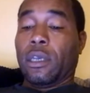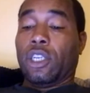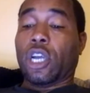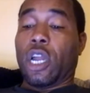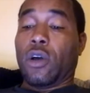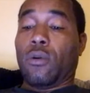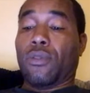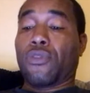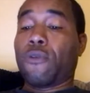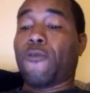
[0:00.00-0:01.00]
Charlo
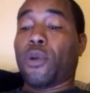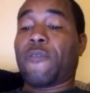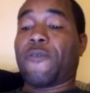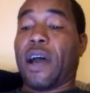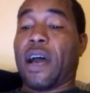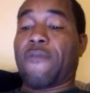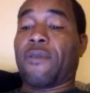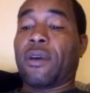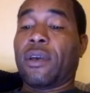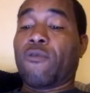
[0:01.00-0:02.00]
threw 45,
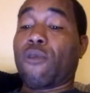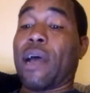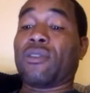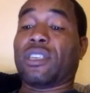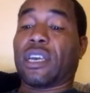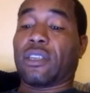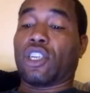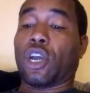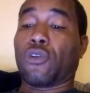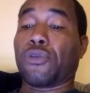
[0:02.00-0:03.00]
round 6.
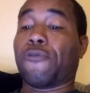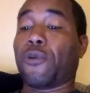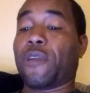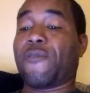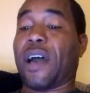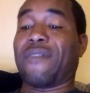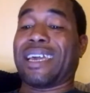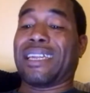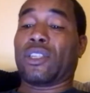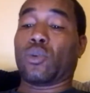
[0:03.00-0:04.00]
Charlo threw 45,
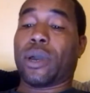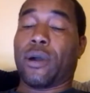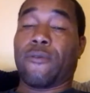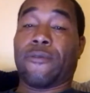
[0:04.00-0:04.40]
landed 12.